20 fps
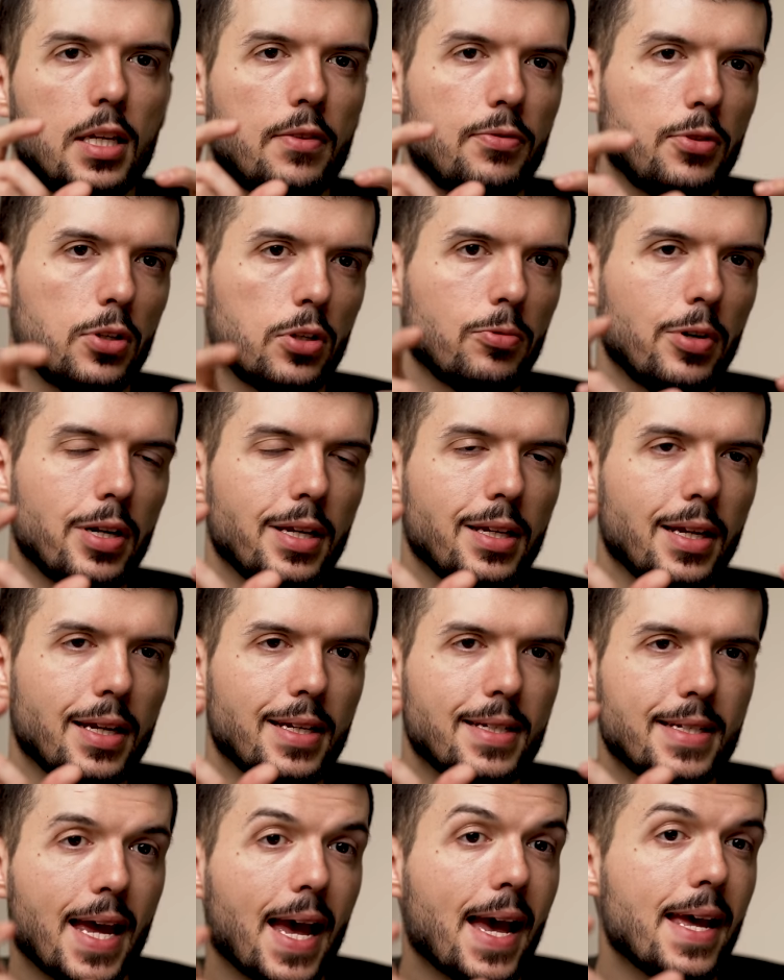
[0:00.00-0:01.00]
If you're running
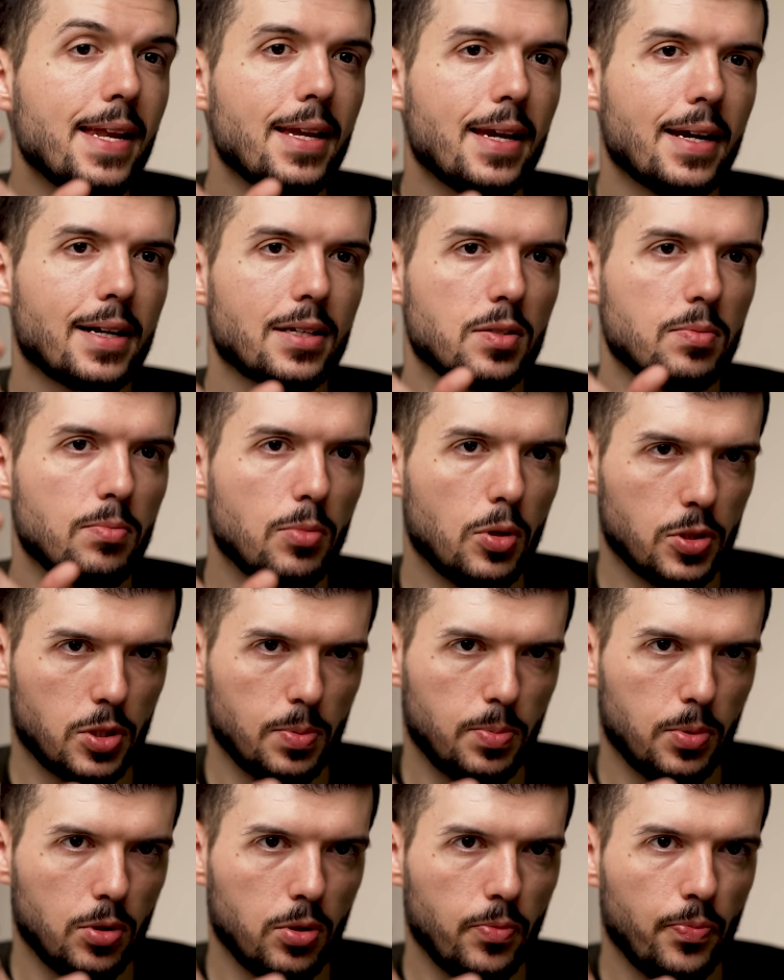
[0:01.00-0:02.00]
a 10x
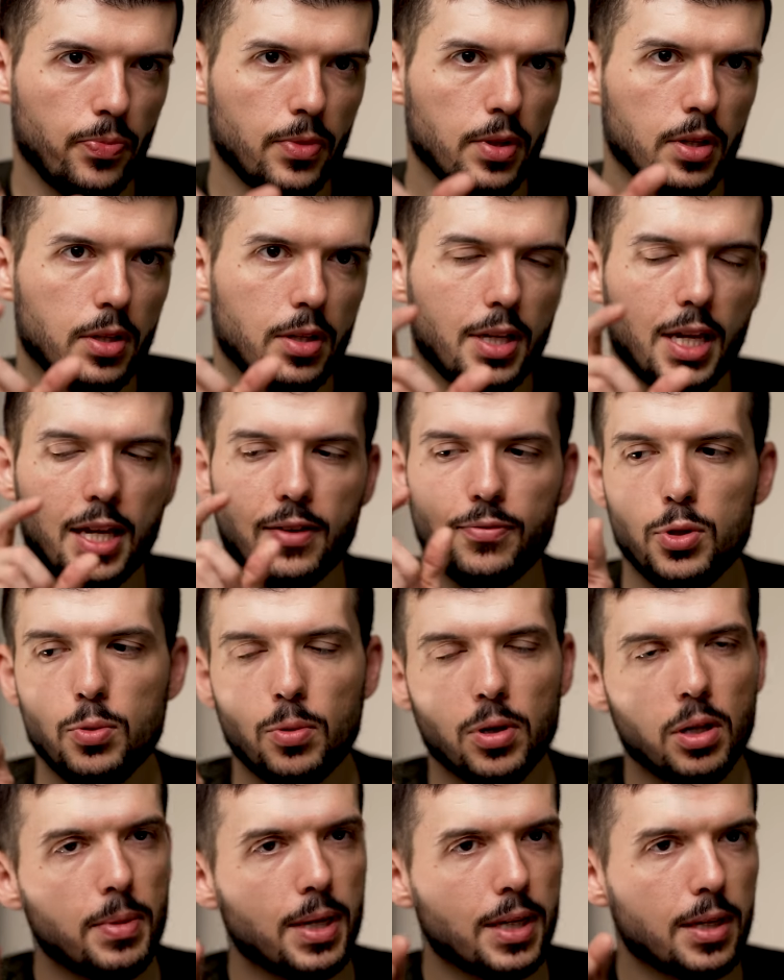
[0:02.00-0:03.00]
multiple, if you
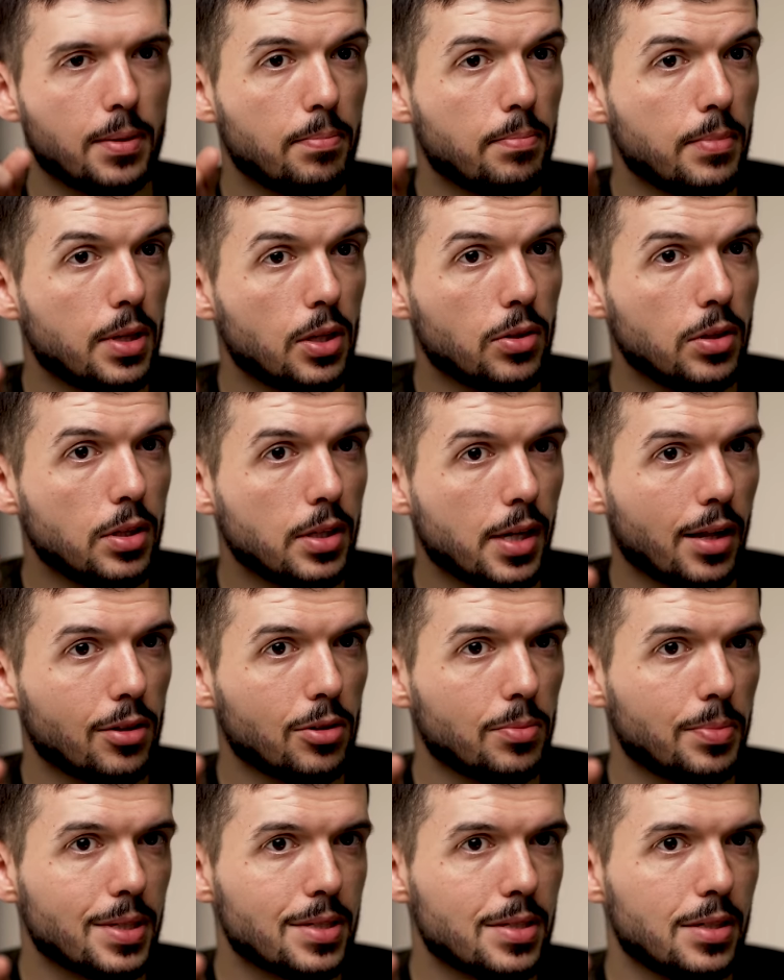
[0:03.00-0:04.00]
want to make a million
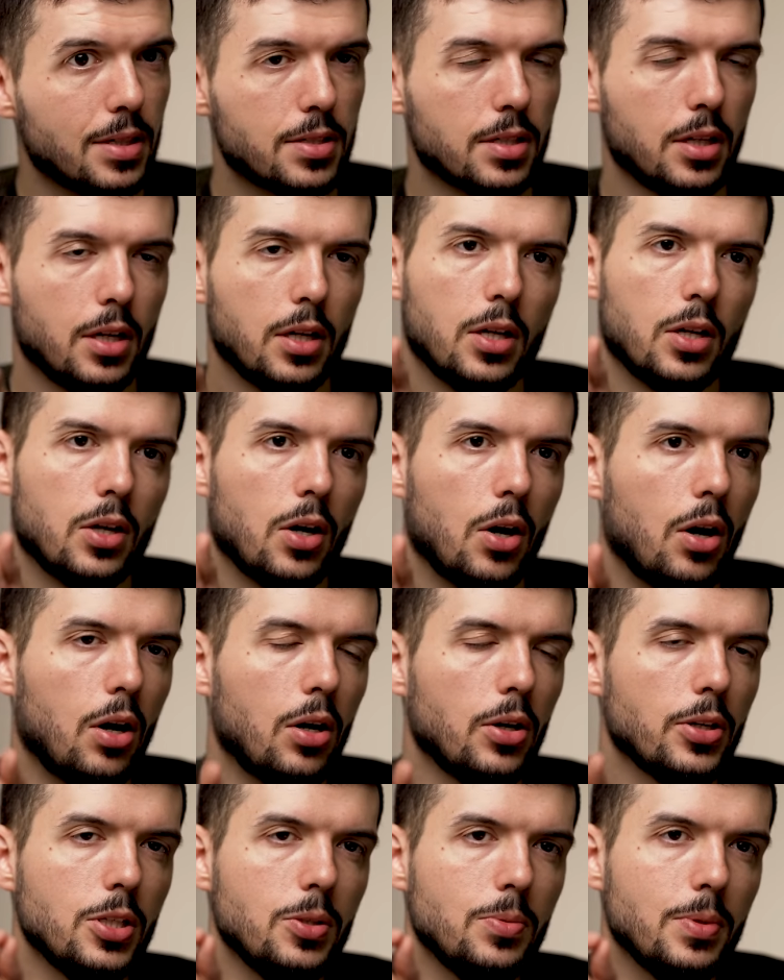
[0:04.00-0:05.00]
dollar business,
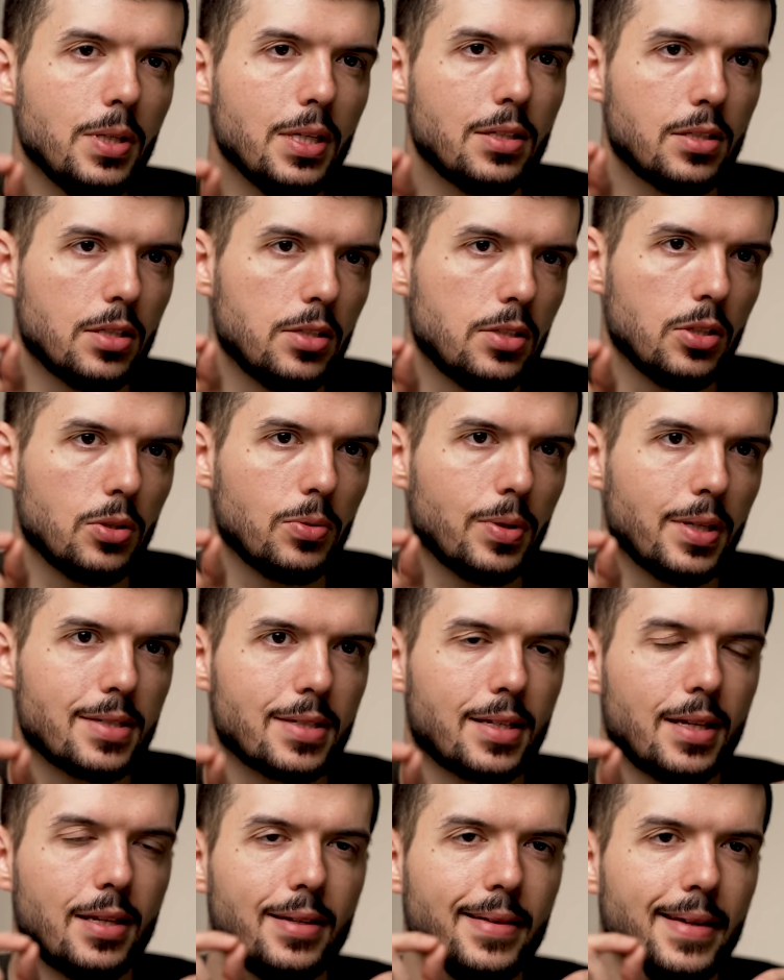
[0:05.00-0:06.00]
all you need to do
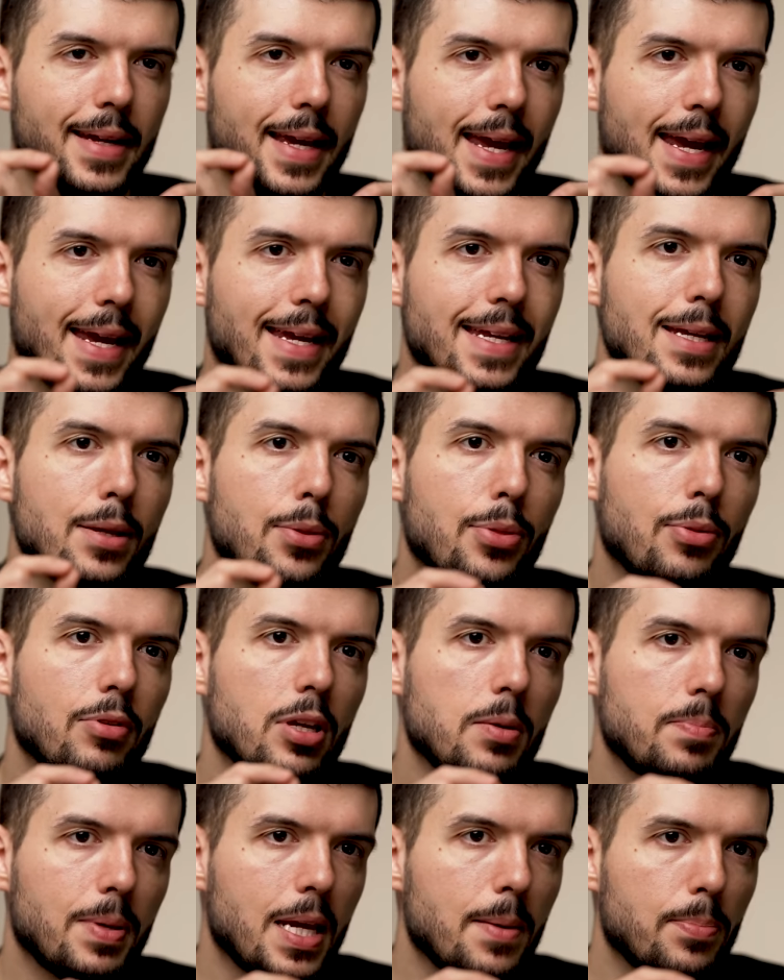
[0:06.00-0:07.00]
is get
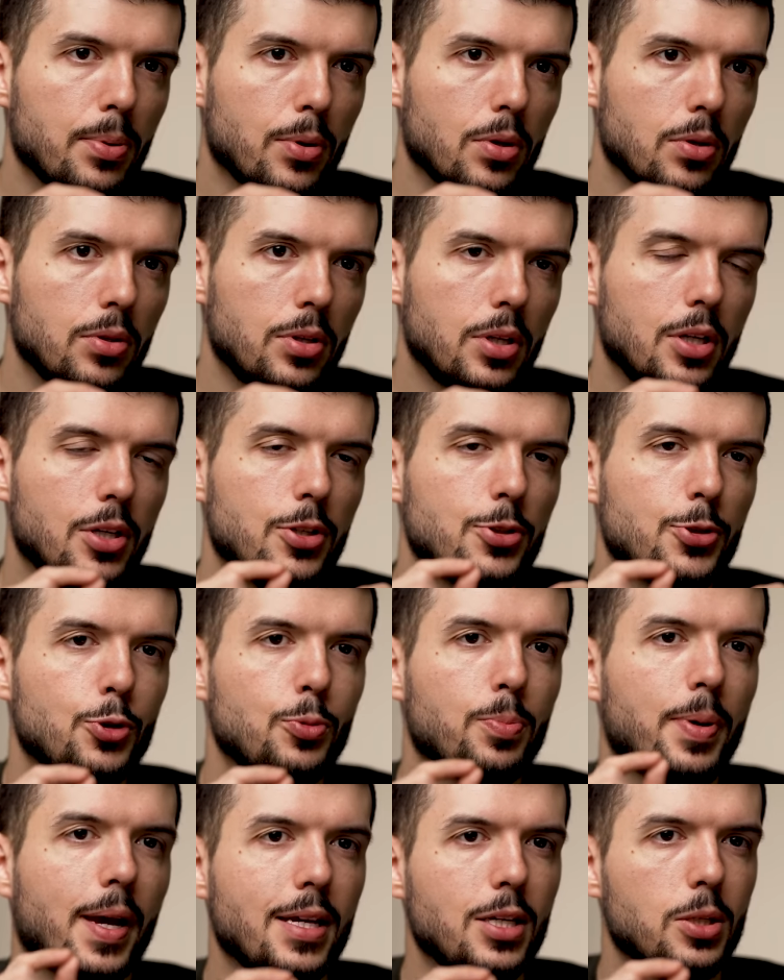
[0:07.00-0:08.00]
83 people
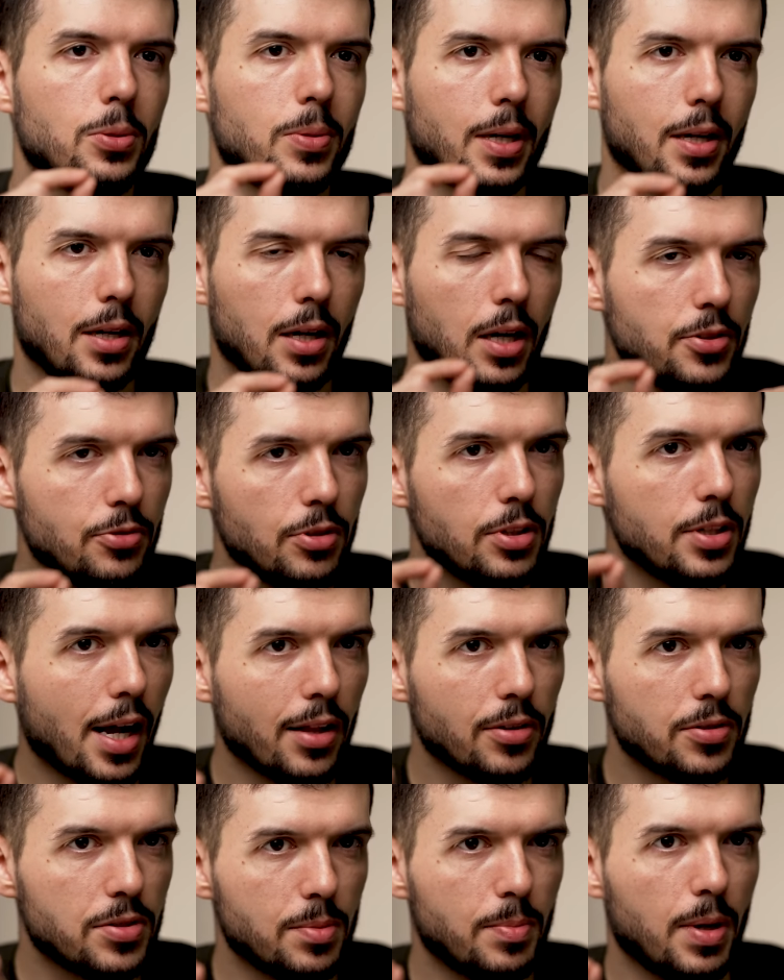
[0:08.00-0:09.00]
to pay you
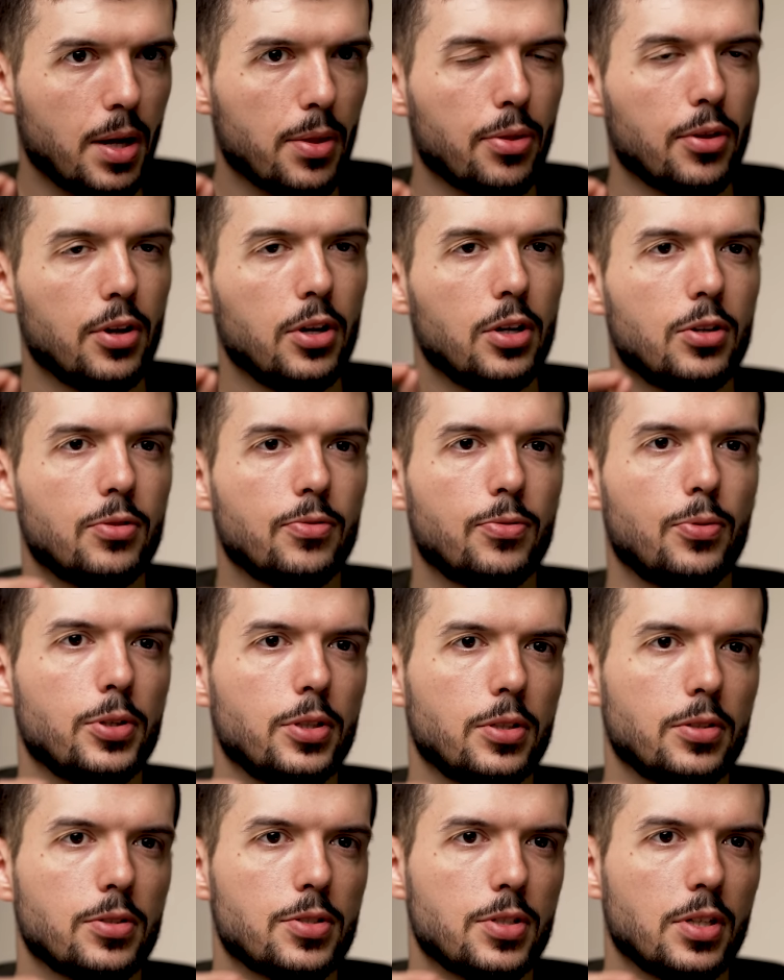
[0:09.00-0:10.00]
$100 a month for
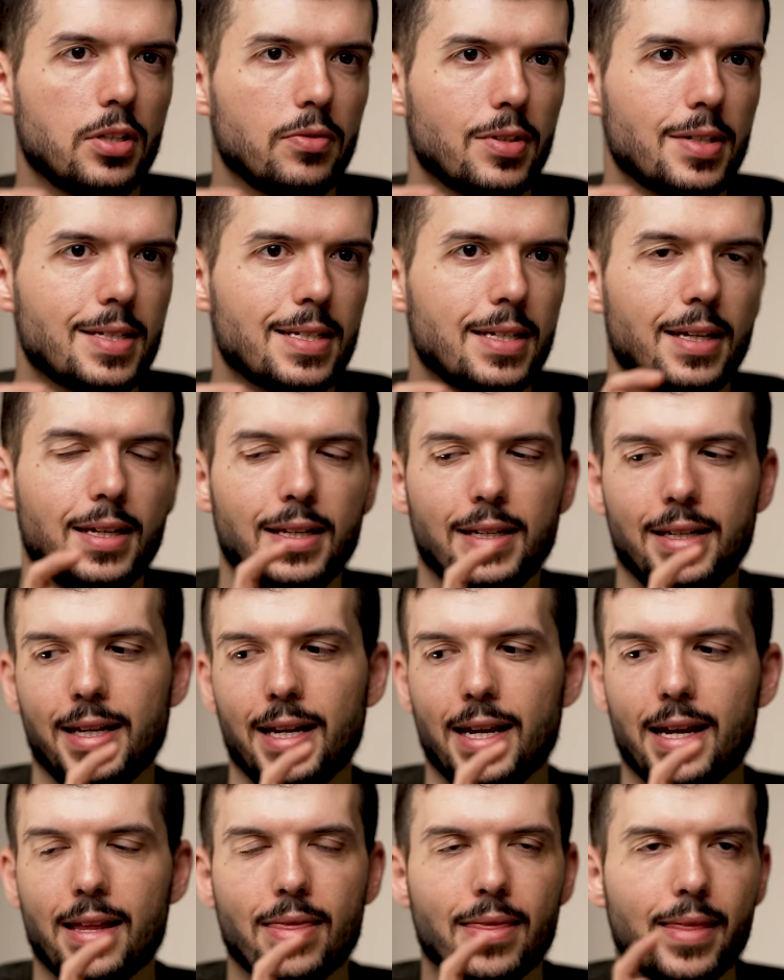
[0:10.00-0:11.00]
your service
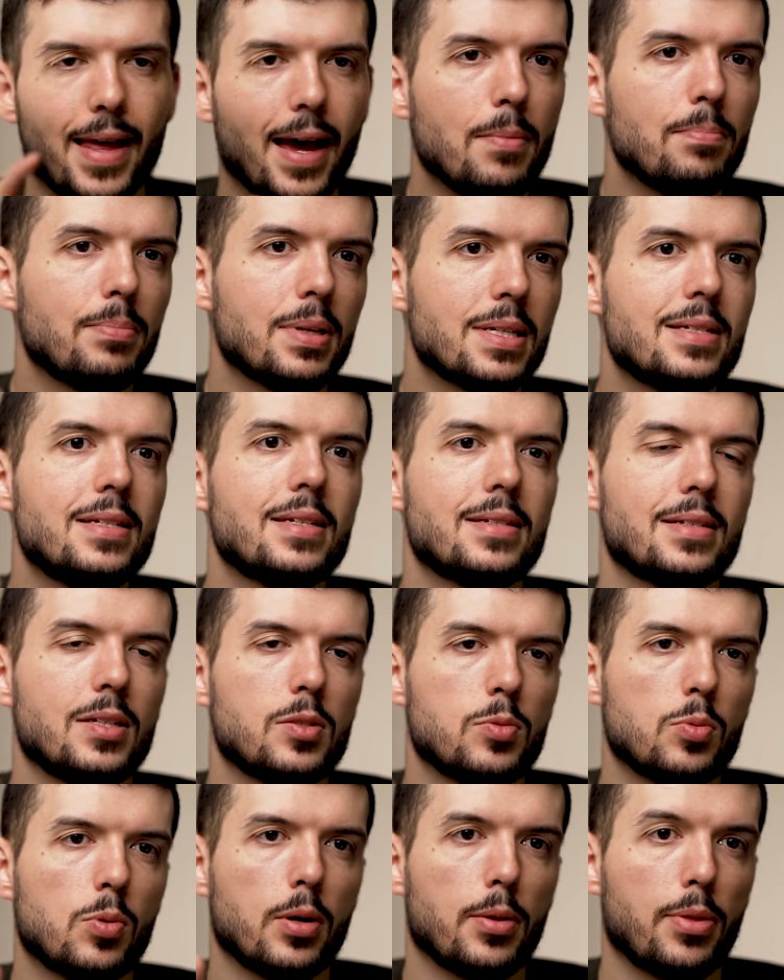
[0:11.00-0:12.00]
and that business
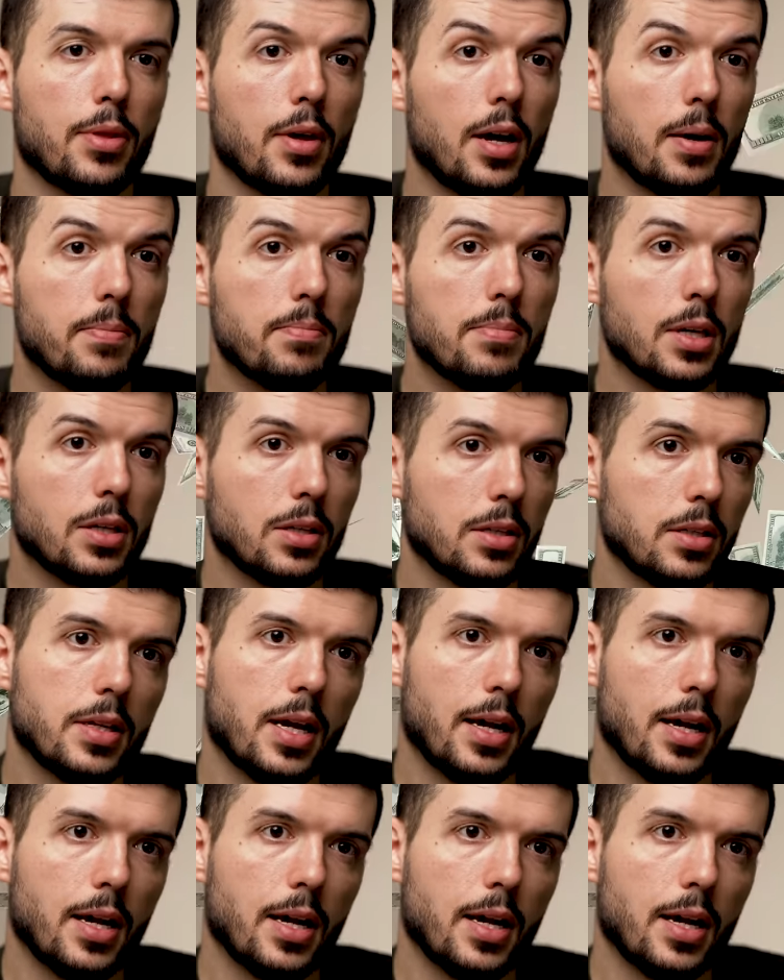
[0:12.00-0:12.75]
is worth a million